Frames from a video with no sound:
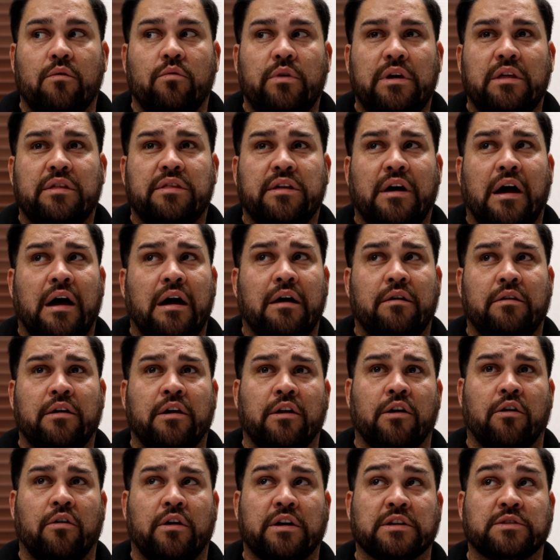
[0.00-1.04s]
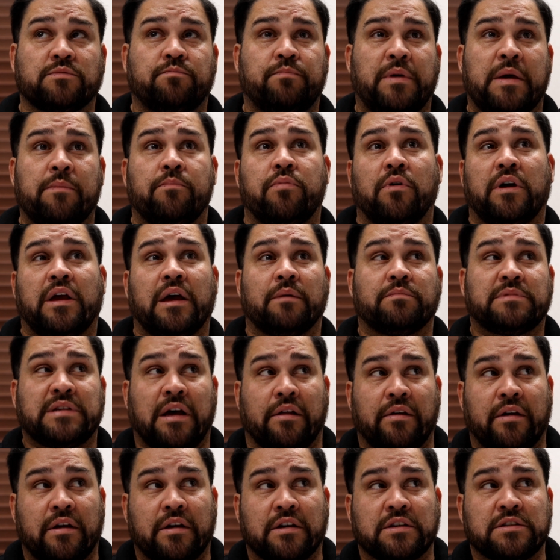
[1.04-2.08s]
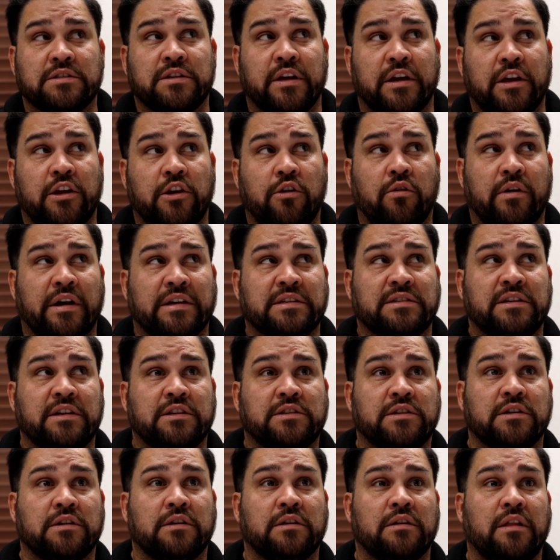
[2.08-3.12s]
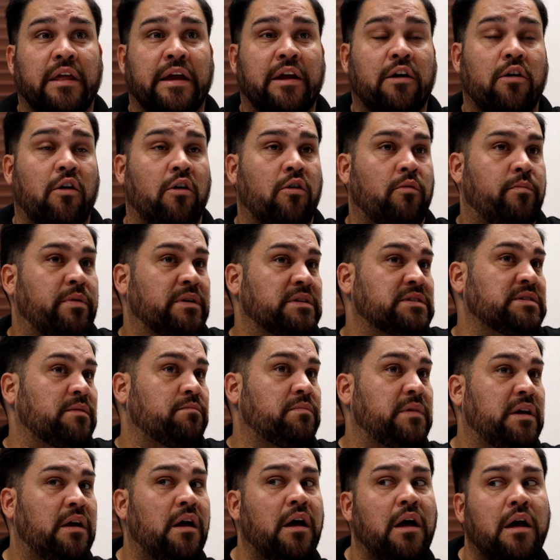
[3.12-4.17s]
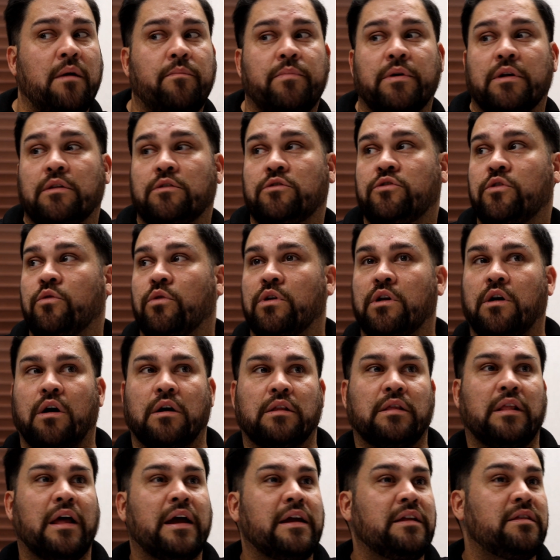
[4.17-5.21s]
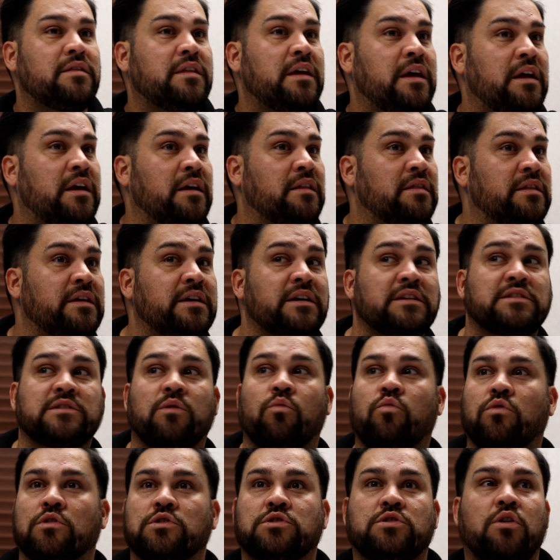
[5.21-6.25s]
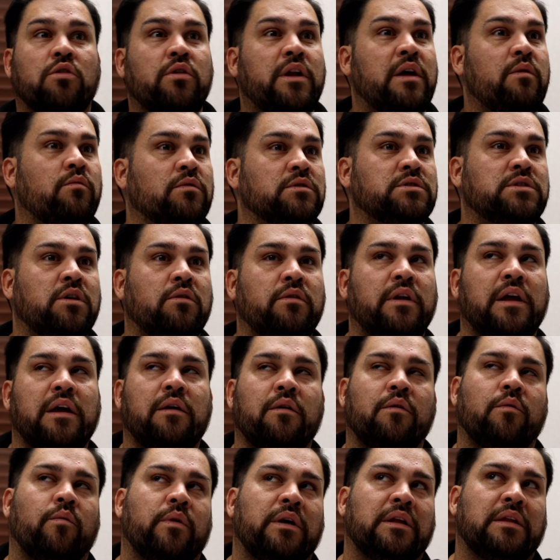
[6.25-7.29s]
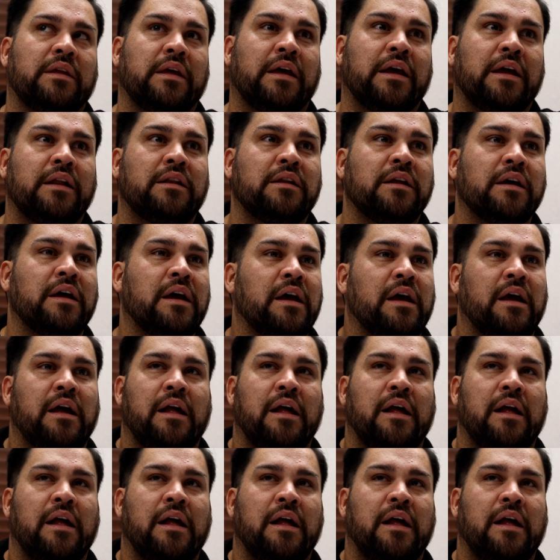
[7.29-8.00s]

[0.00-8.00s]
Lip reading: We thought, you know, because people kept telling us, like, you guys need to, like, open something up and do an online thing and this, and we'll donate, and we did.